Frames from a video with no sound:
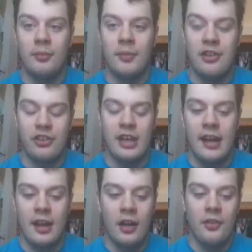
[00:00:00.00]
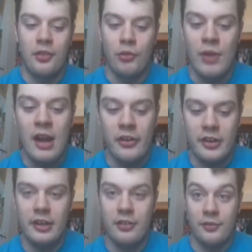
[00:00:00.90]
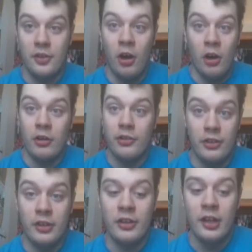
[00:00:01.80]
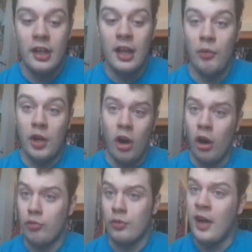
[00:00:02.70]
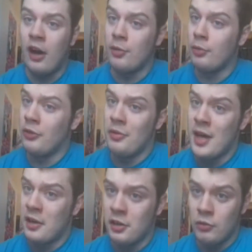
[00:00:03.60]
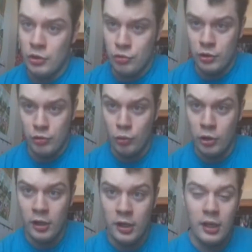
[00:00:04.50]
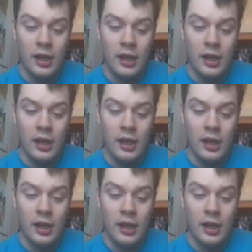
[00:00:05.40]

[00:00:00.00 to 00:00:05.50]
educated on the rarities of cards and what cards were valuable in the meta and which ones weren't.